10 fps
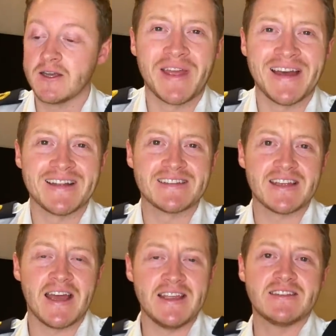We had
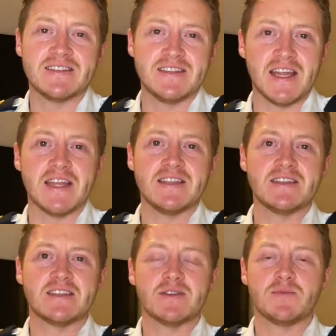8
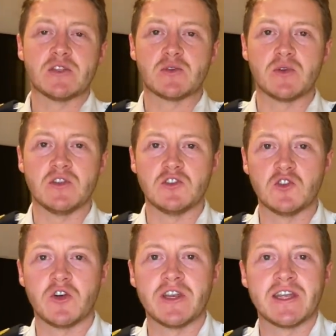days between
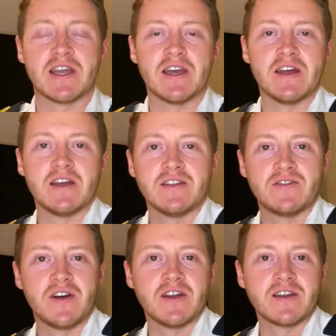joining and
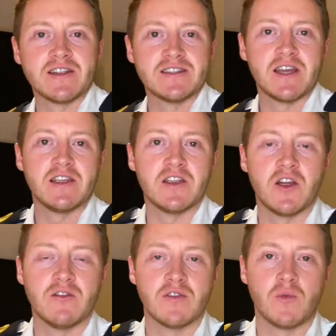finally taking
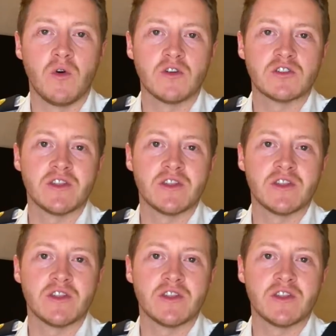over the watch,